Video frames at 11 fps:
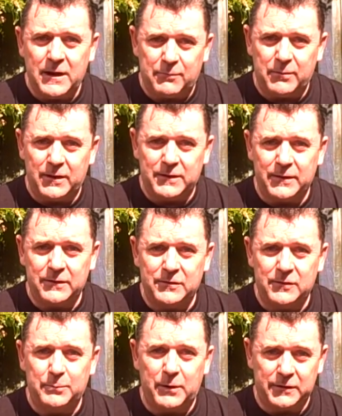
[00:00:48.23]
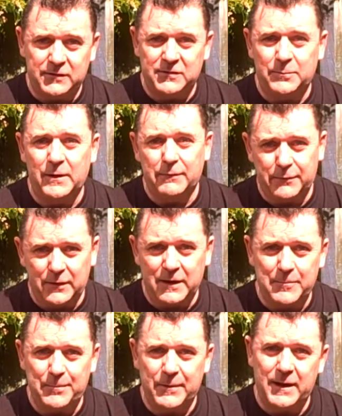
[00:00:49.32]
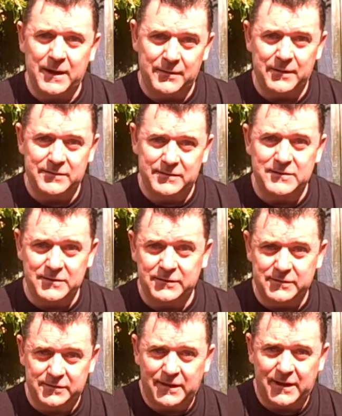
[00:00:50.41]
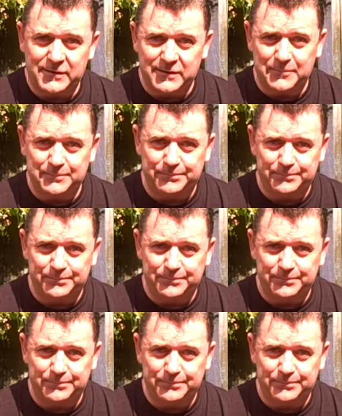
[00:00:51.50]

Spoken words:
if we are going to participate fully in this digital society.